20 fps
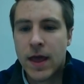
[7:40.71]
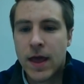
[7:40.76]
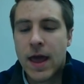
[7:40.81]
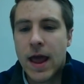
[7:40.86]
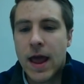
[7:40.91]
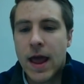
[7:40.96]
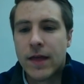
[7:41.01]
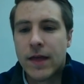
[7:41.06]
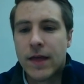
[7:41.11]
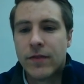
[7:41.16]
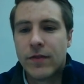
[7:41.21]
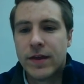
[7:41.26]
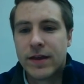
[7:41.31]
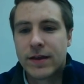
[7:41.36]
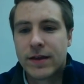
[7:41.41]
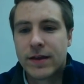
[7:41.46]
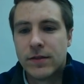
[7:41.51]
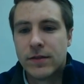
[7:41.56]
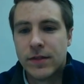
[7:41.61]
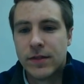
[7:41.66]
and
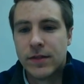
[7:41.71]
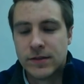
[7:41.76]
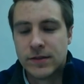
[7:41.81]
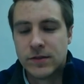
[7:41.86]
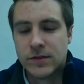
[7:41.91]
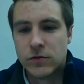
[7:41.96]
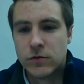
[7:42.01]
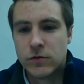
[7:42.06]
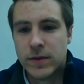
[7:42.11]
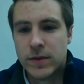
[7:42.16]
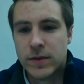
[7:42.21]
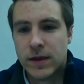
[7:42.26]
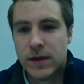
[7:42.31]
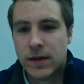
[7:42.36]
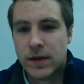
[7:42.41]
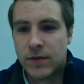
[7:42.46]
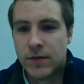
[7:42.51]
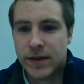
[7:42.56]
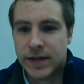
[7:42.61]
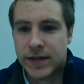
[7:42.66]
they zoom
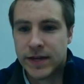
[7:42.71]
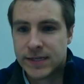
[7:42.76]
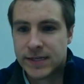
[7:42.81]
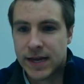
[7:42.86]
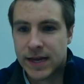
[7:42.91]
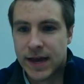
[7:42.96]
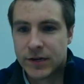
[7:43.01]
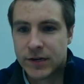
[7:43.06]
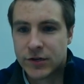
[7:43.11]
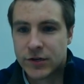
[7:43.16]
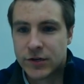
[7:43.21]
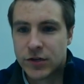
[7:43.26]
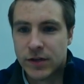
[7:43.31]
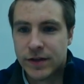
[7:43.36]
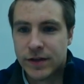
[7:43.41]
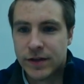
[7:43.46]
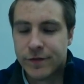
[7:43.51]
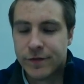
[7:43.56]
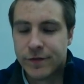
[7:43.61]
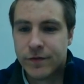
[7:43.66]
in and they attach and
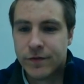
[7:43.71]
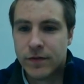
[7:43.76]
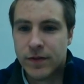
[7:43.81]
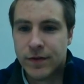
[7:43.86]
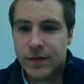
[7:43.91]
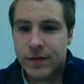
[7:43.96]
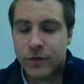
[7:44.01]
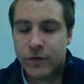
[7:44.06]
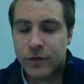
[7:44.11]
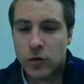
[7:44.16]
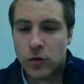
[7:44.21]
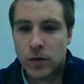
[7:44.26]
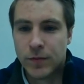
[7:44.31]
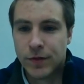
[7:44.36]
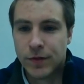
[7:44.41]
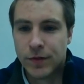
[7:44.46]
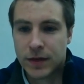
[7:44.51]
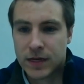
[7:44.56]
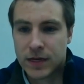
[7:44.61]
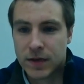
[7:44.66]
they
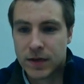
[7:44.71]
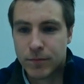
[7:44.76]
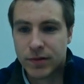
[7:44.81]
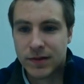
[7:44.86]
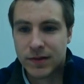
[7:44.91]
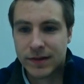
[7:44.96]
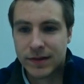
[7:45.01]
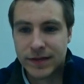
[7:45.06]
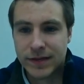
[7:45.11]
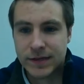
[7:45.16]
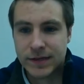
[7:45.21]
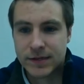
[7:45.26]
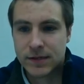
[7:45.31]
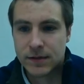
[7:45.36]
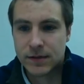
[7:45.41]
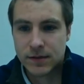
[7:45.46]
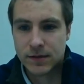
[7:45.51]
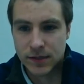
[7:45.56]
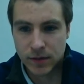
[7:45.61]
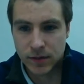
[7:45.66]
form the complete
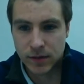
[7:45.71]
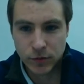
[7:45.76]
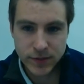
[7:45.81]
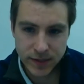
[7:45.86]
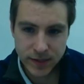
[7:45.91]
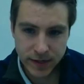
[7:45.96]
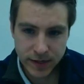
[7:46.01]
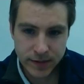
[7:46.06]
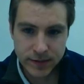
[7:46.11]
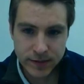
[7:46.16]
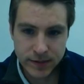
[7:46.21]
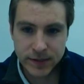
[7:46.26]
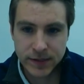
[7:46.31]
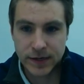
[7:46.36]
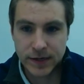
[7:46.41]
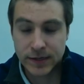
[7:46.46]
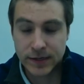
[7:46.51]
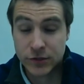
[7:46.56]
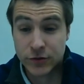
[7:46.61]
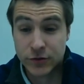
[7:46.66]
double-sided
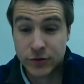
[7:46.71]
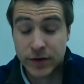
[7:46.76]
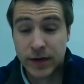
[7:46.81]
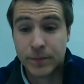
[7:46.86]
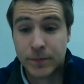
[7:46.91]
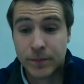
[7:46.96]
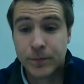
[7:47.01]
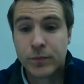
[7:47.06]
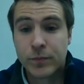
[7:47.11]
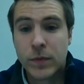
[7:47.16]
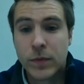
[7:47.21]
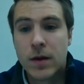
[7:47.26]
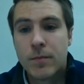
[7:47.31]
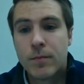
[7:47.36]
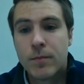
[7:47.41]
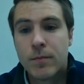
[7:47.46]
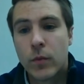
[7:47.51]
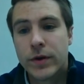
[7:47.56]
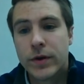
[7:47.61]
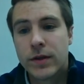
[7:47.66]
DNA strand.
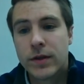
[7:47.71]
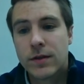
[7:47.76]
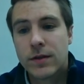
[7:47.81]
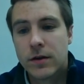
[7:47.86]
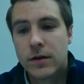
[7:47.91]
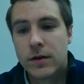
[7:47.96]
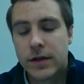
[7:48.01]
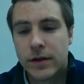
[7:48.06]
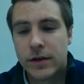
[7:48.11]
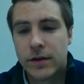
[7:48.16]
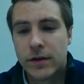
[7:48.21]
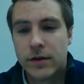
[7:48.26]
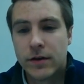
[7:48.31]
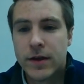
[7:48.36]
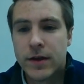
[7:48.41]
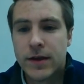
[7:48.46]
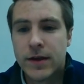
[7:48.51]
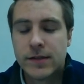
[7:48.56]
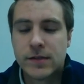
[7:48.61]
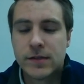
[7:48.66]
But when you look here,
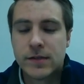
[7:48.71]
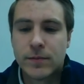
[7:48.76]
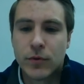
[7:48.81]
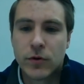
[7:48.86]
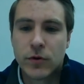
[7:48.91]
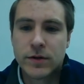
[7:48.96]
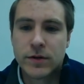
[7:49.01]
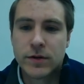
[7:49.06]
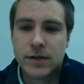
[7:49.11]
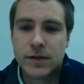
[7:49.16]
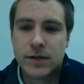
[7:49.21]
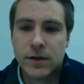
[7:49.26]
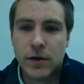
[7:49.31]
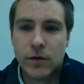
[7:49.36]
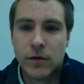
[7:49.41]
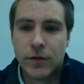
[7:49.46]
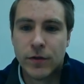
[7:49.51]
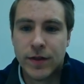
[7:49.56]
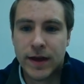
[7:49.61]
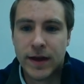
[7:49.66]
it's important to
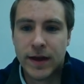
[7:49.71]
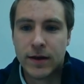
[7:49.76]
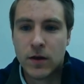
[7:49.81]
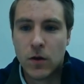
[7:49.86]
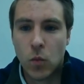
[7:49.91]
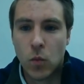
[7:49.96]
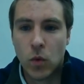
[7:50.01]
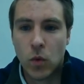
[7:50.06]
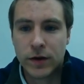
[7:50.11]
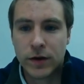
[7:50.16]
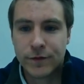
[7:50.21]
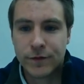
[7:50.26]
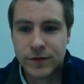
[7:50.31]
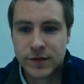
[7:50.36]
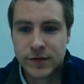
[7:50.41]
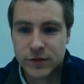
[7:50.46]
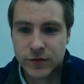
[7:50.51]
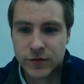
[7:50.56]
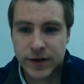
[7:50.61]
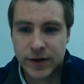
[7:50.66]
know that one of
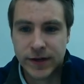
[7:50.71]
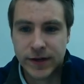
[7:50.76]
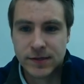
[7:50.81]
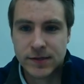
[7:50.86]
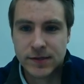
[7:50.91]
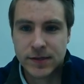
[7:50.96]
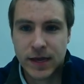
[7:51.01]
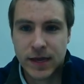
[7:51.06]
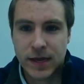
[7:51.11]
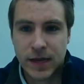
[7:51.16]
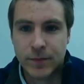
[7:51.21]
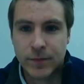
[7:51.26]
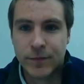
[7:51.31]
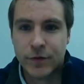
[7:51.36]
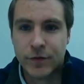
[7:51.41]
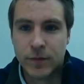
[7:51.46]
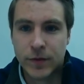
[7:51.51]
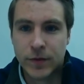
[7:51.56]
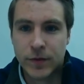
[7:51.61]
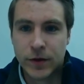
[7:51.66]
the strands came
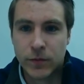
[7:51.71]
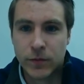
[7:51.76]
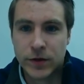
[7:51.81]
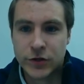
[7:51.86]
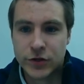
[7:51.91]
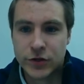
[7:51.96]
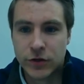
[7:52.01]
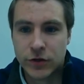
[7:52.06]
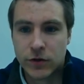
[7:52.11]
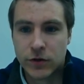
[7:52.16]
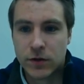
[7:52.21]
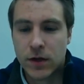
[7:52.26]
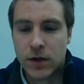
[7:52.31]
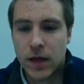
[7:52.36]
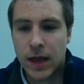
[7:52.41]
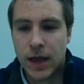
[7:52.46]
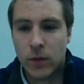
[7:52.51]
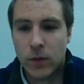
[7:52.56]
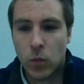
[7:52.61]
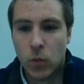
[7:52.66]
from the original
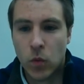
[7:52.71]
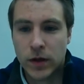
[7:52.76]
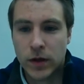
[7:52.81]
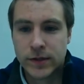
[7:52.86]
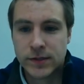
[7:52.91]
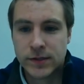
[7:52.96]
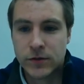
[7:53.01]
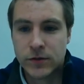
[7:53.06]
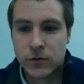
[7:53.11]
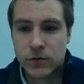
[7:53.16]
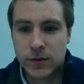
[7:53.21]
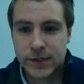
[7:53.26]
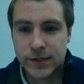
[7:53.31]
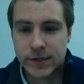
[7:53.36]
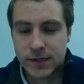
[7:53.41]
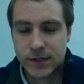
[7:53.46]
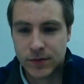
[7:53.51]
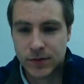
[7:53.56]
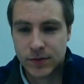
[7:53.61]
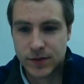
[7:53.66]
and one is newly
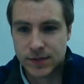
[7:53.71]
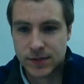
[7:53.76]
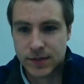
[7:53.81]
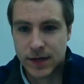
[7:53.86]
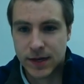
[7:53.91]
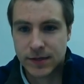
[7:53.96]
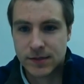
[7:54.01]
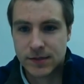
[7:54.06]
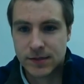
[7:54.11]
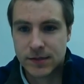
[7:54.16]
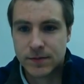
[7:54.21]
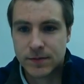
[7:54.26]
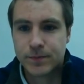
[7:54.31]
synthesized.